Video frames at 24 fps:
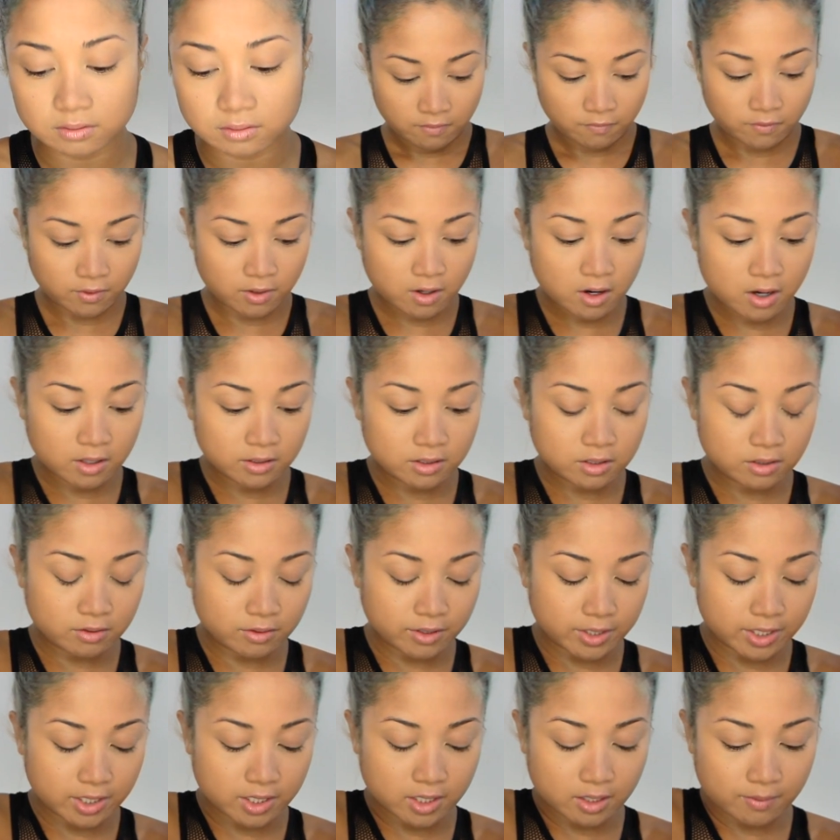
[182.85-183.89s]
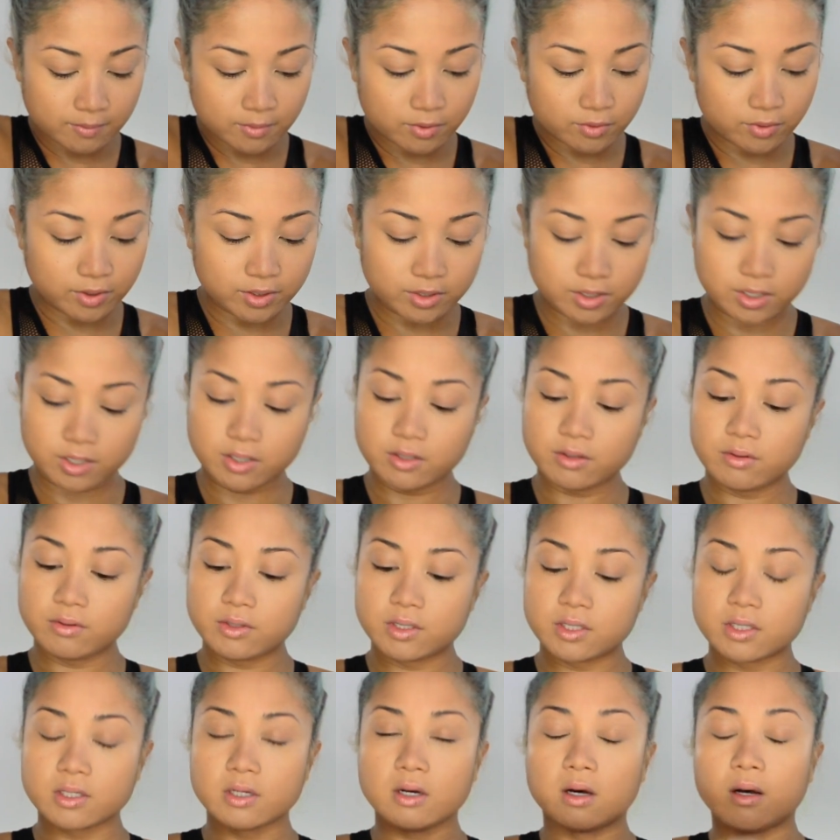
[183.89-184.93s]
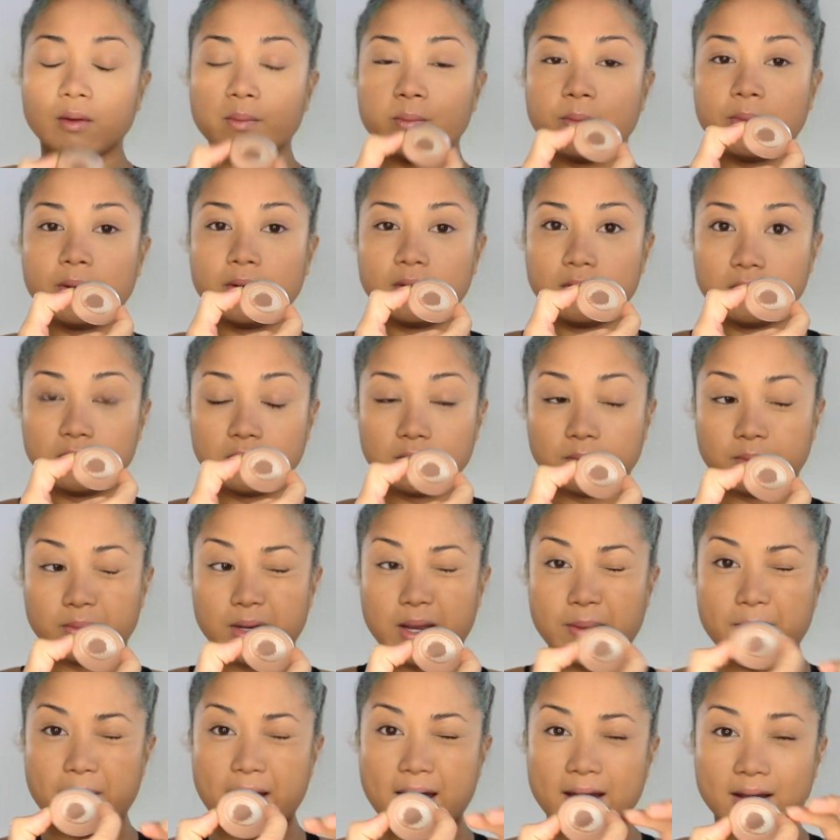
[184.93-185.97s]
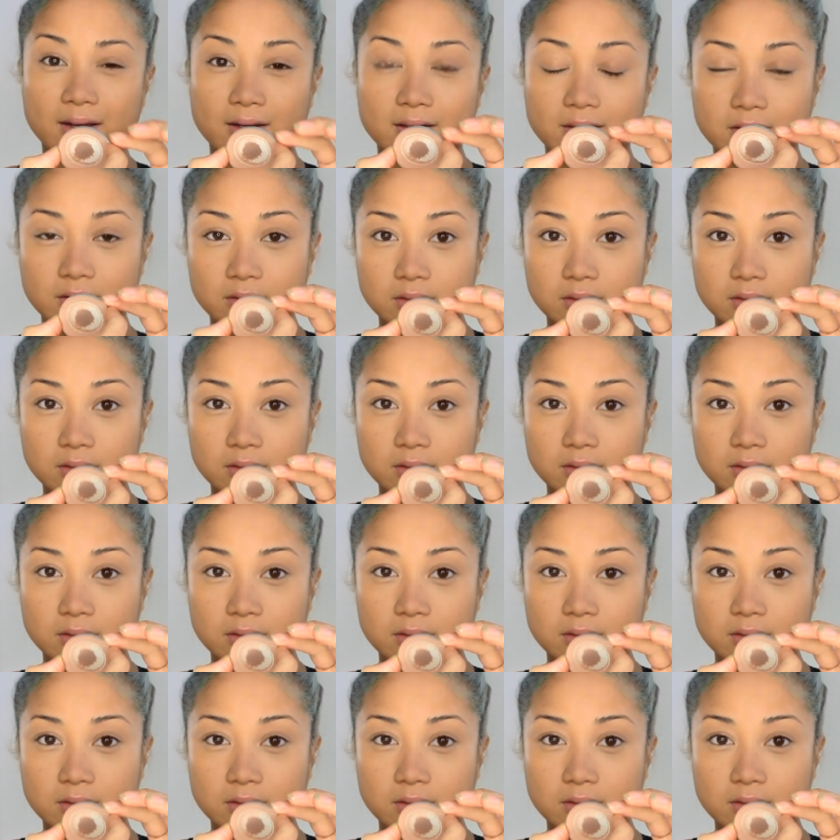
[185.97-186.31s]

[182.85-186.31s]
For contouring, I'm going to use Sculpt by MAC.